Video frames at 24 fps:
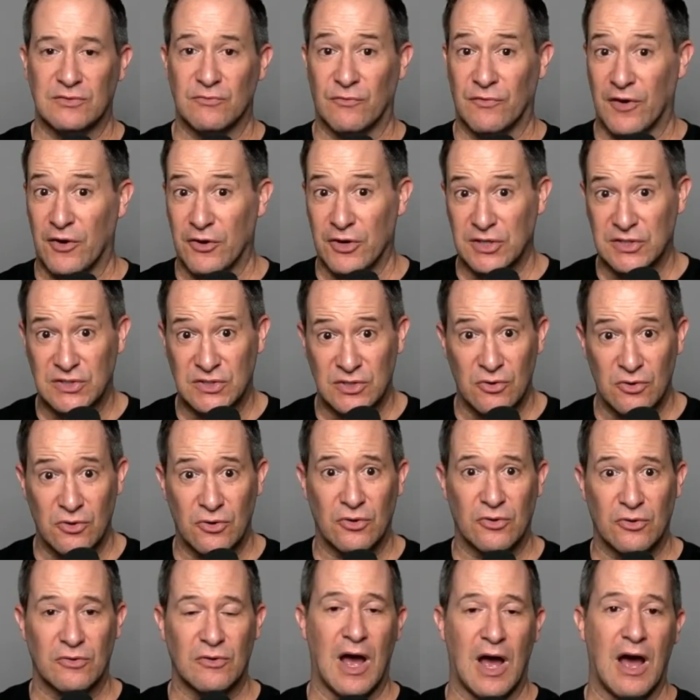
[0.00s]
very
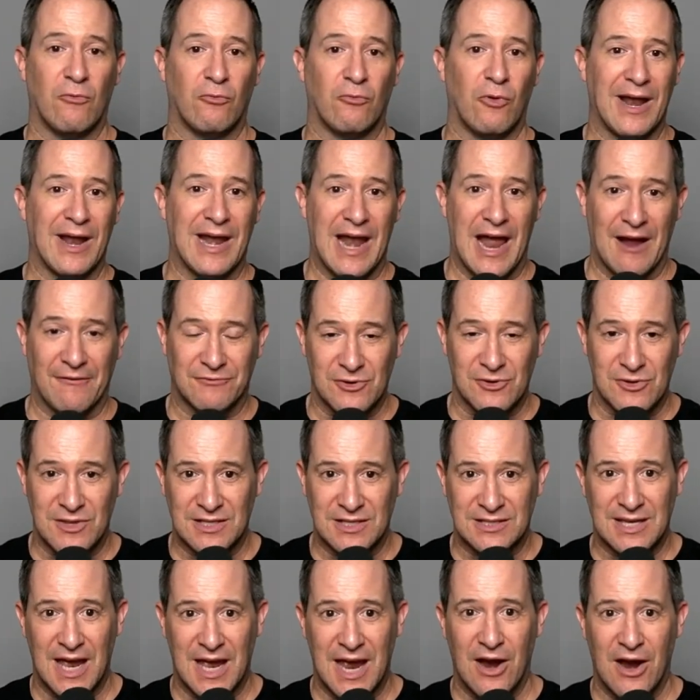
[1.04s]
soon, right after
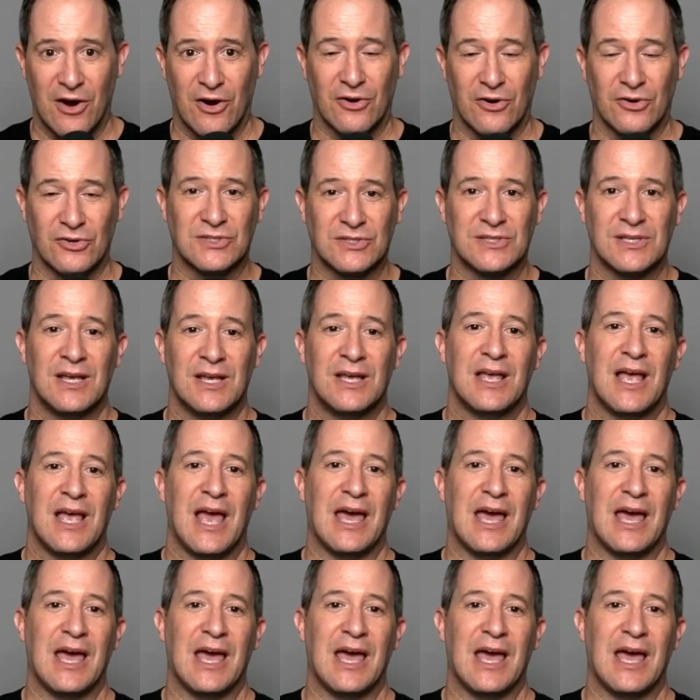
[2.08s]
this airs.